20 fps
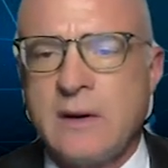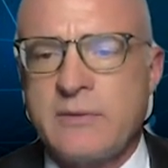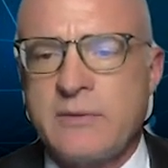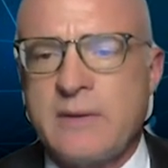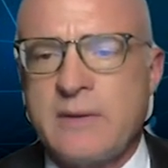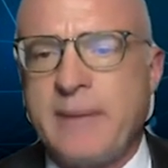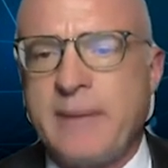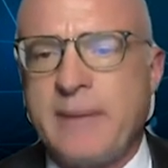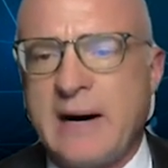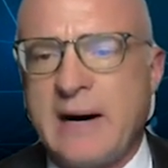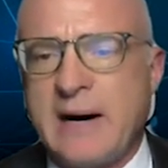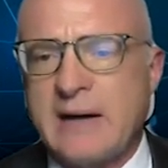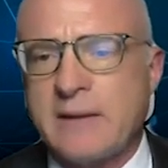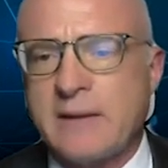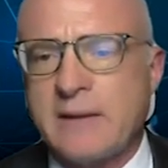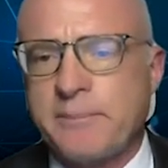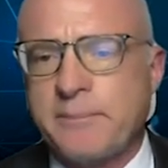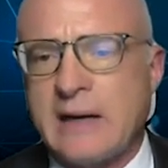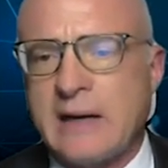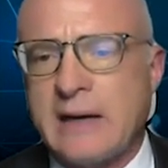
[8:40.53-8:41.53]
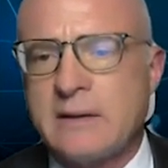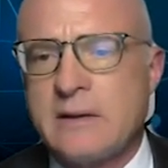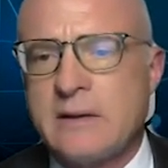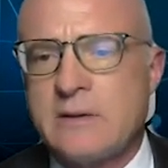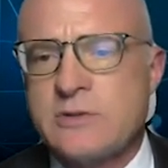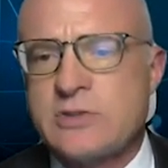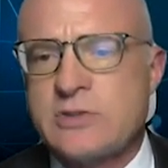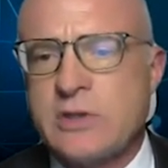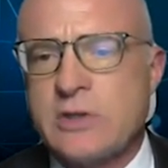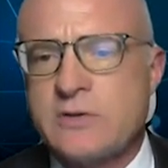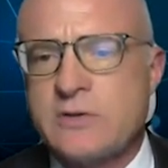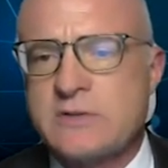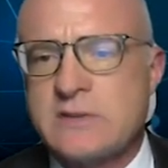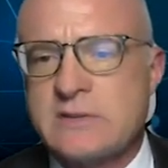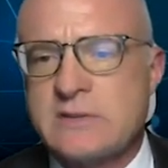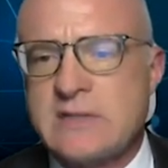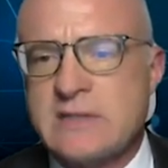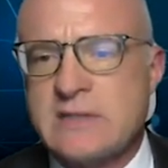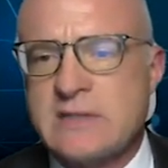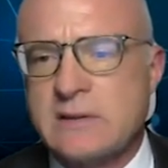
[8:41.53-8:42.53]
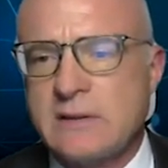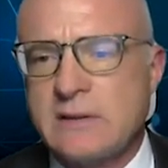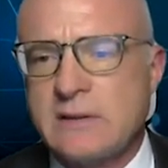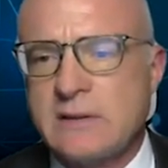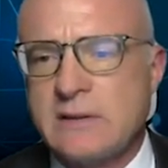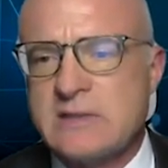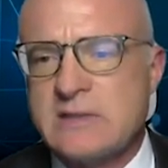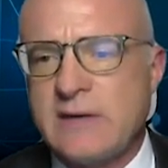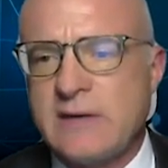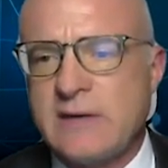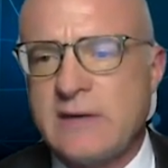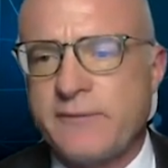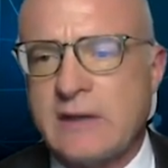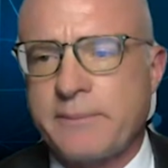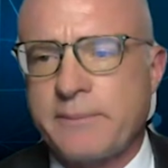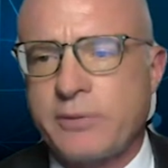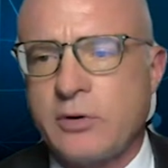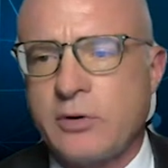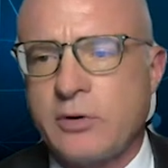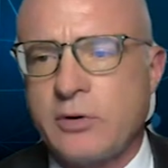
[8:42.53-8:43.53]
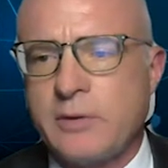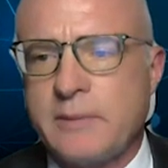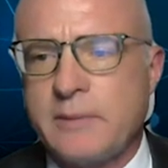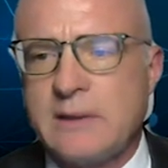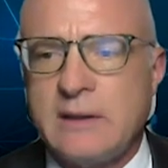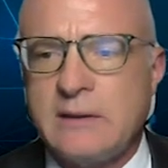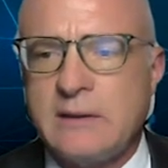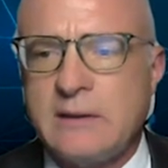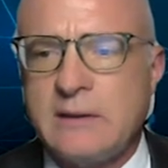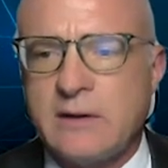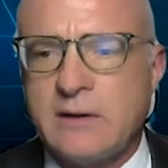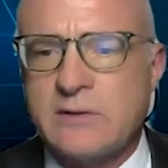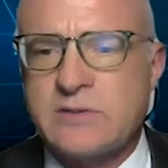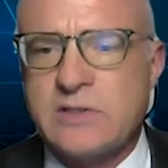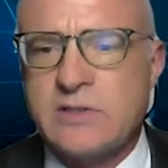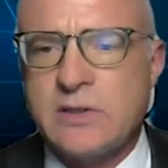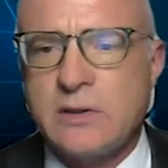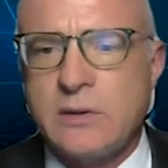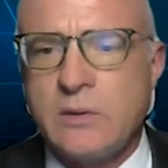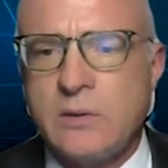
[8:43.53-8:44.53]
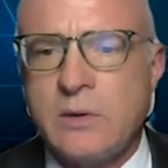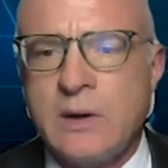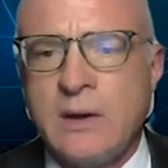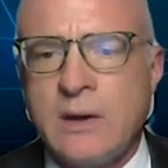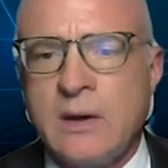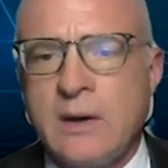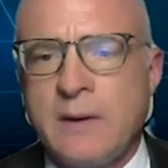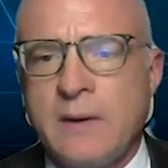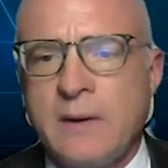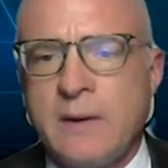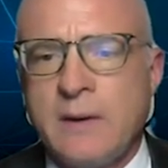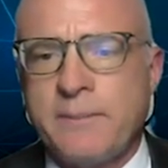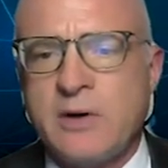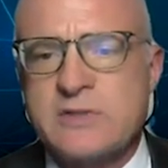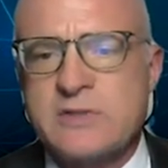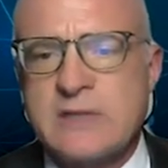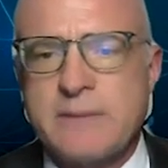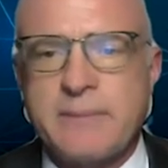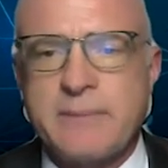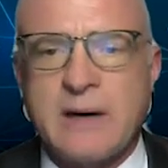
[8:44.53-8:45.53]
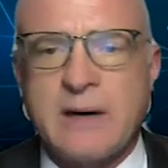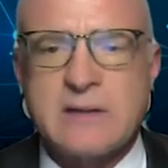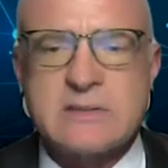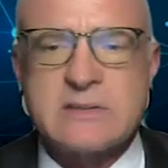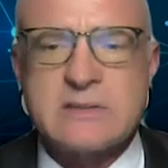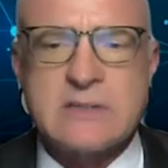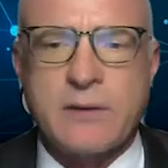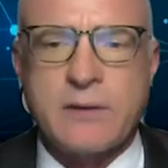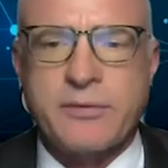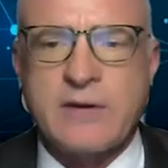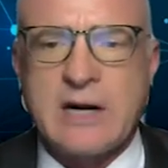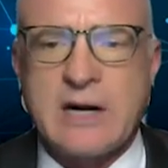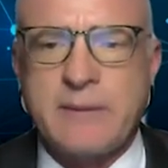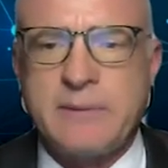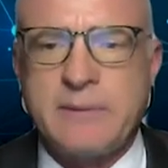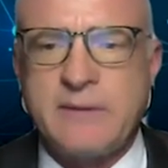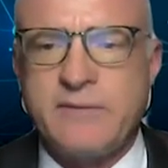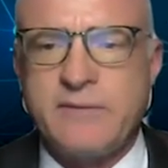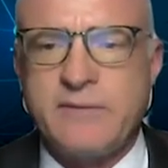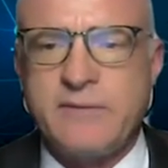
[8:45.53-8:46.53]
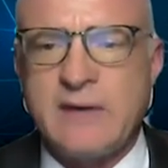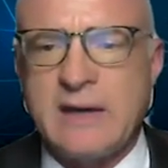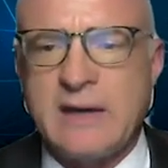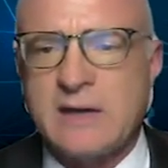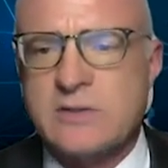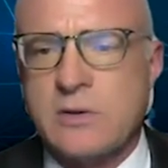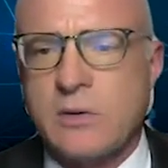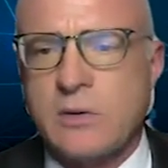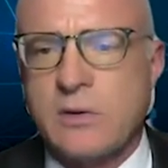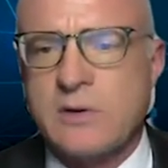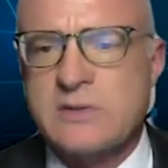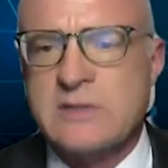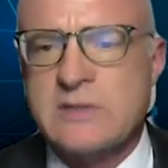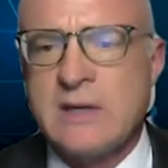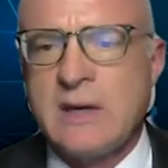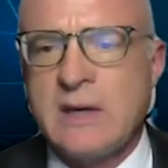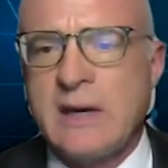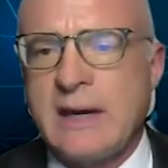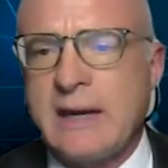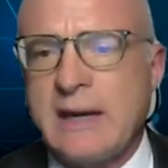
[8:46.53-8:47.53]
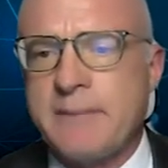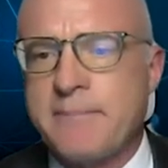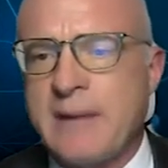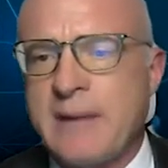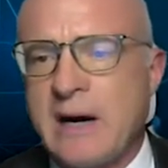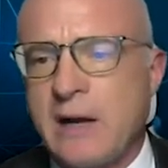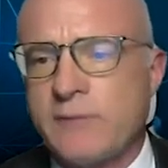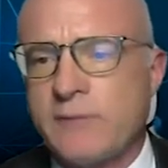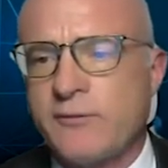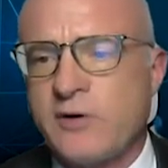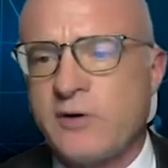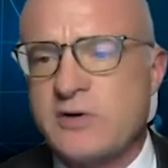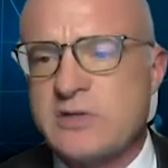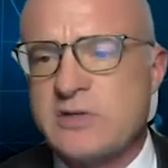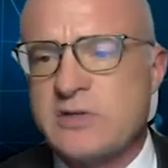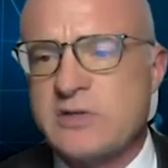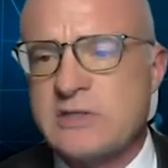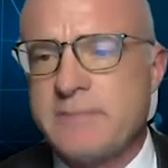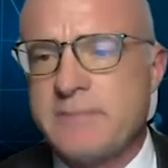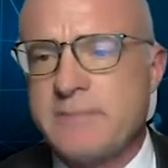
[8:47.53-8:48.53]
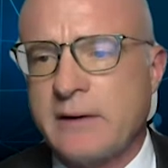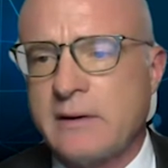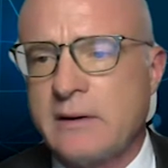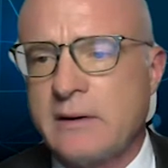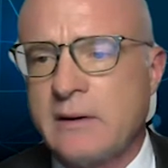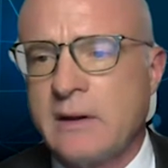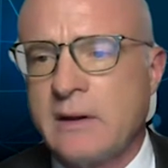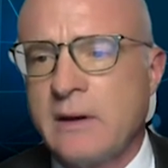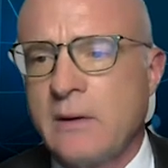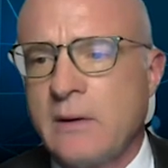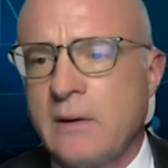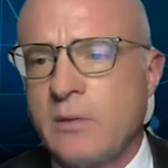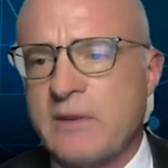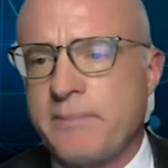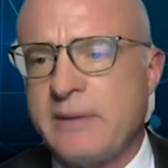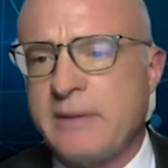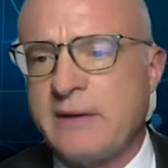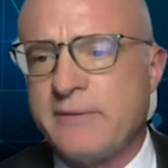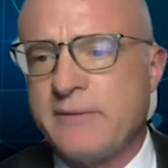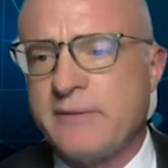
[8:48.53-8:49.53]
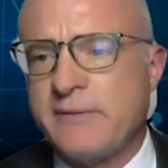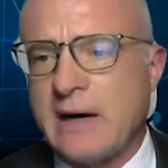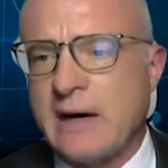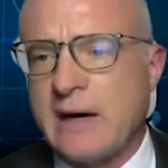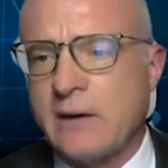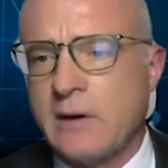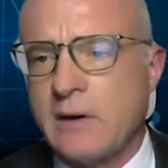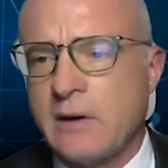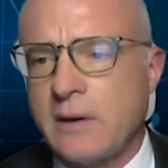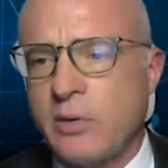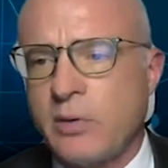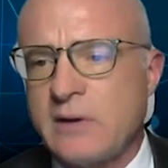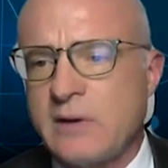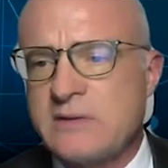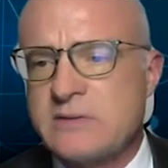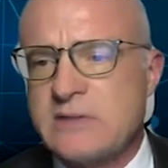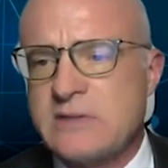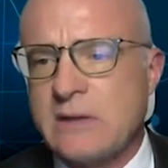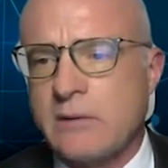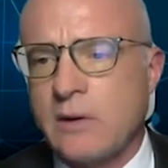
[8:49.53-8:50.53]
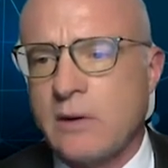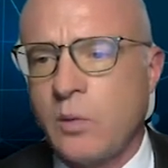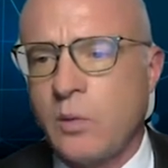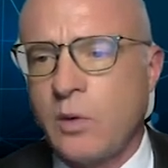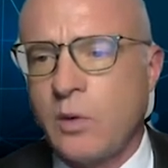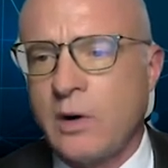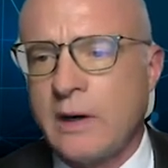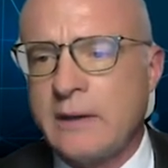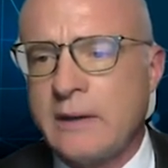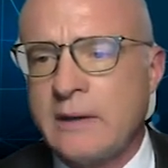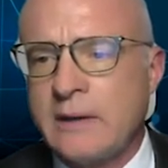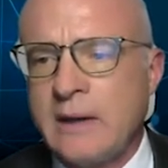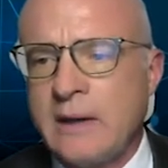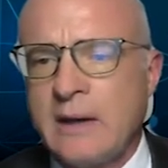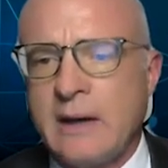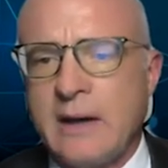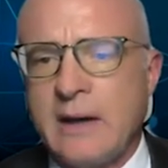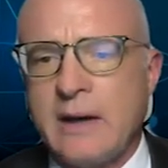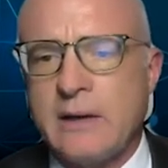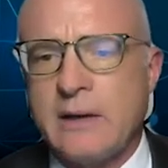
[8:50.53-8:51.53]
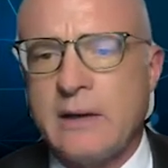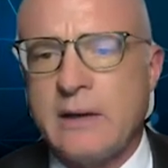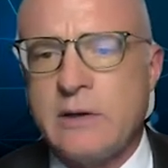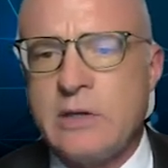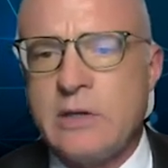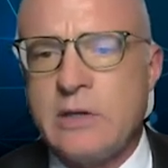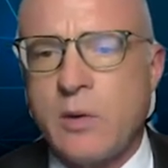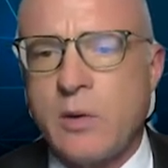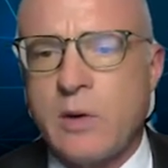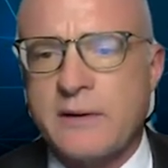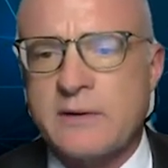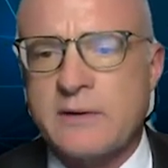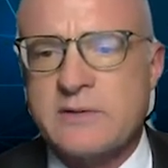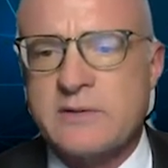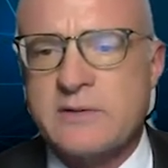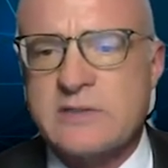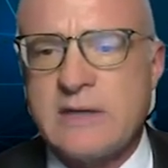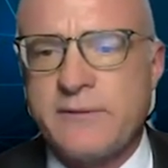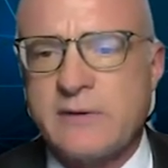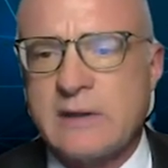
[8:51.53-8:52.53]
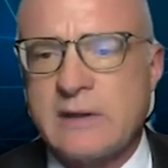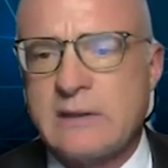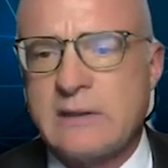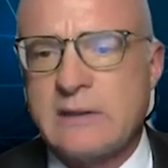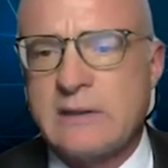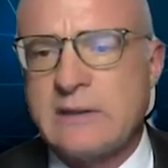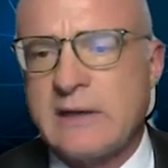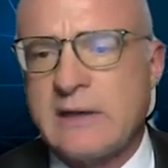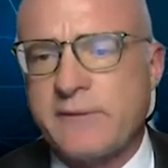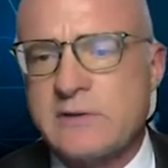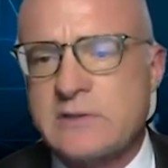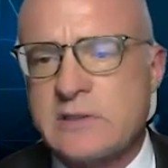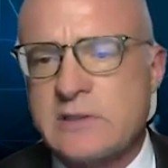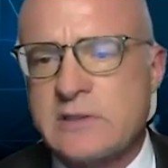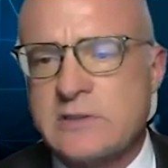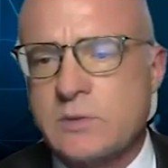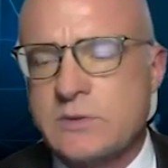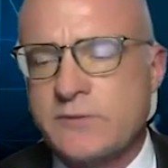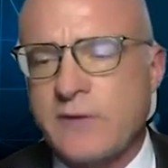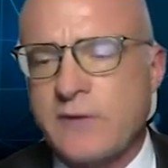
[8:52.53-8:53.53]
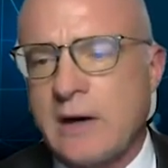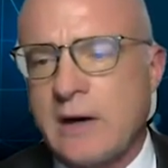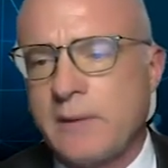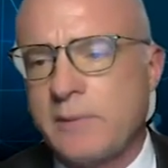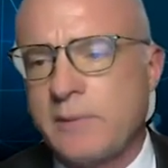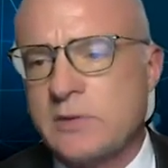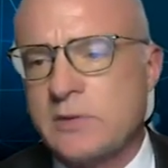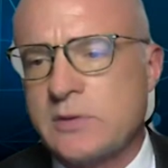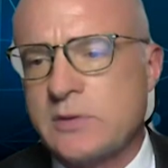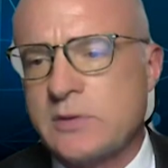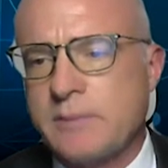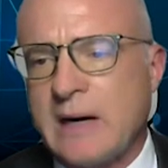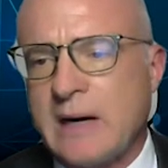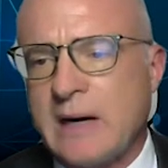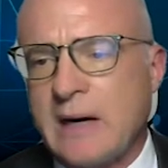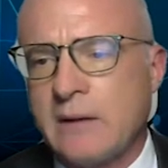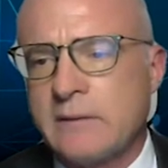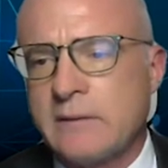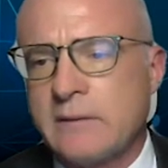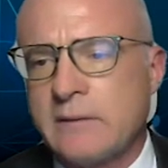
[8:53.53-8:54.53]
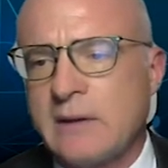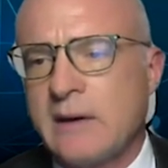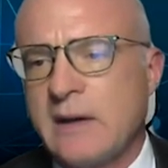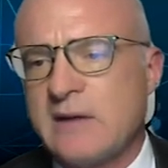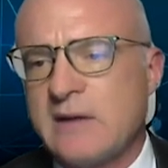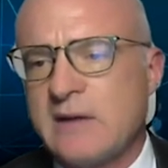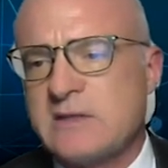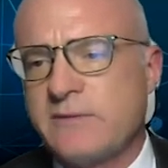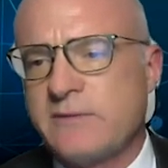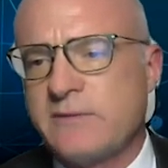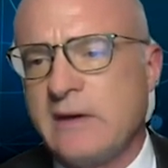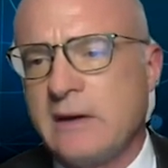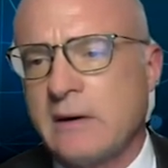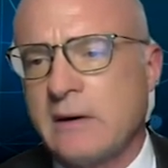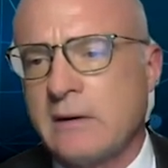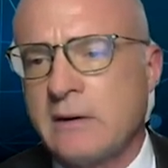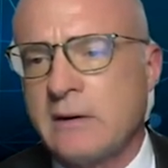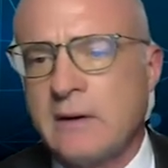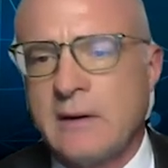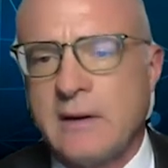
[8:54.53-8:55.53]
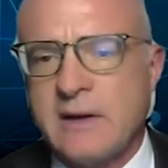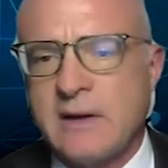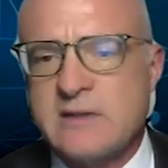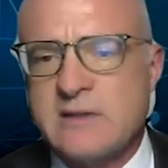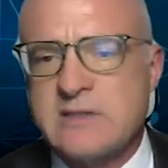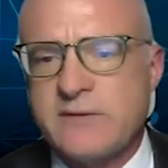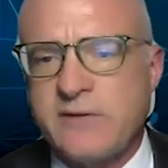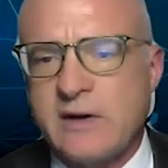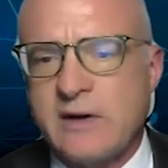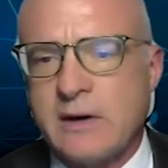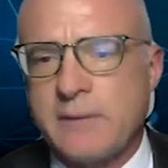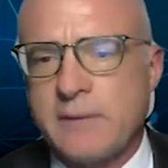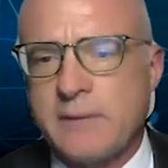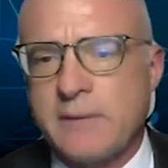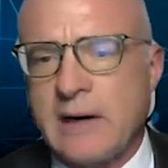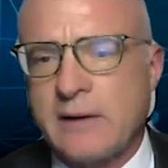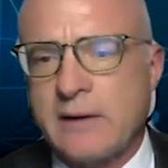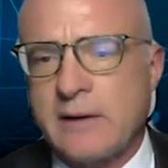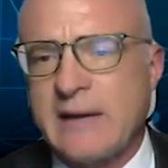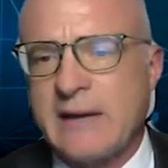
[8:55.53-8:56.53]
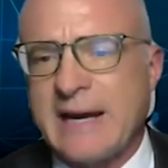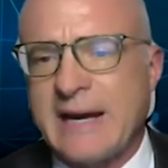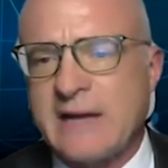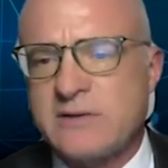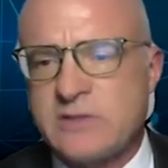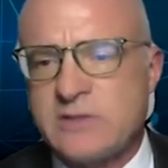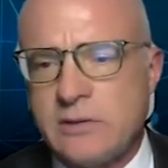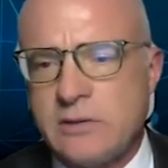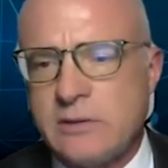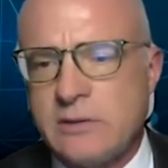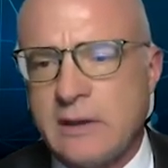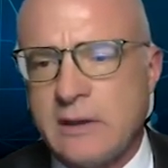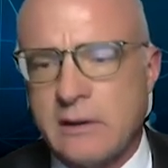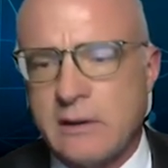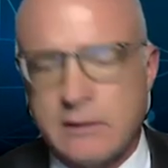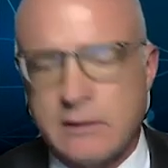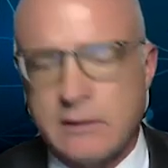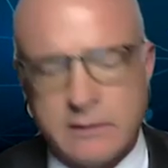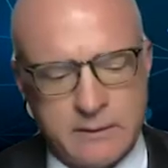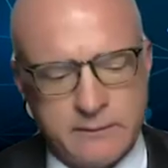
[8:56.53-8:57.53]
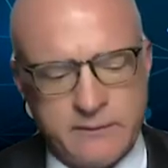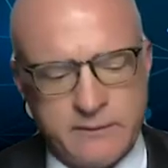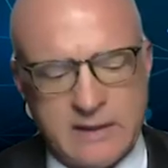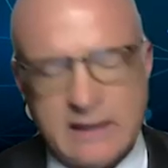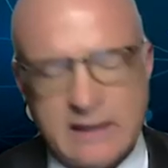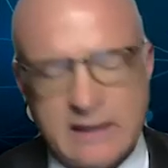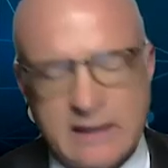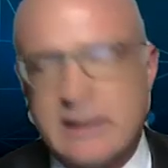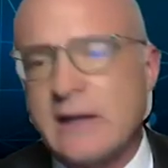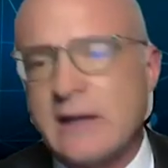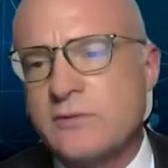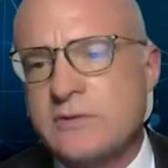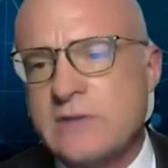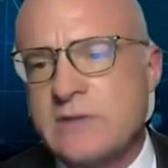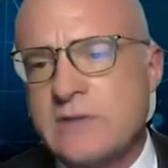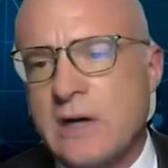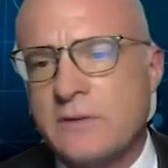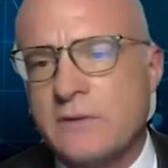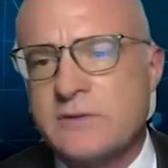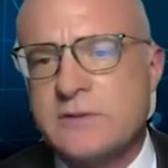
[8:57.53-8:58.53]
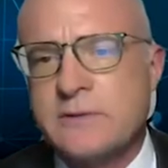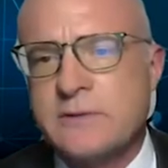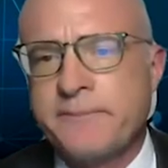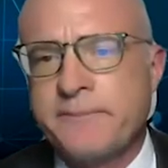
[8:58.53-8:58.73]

The bottom plot shows statistically significant improvement in year 2 post-combined cell therapy VAS scores in mild versus moderate with a p-value of 0.01. No other significant differences was found between mild and severe and moderate at 2-year VAS results.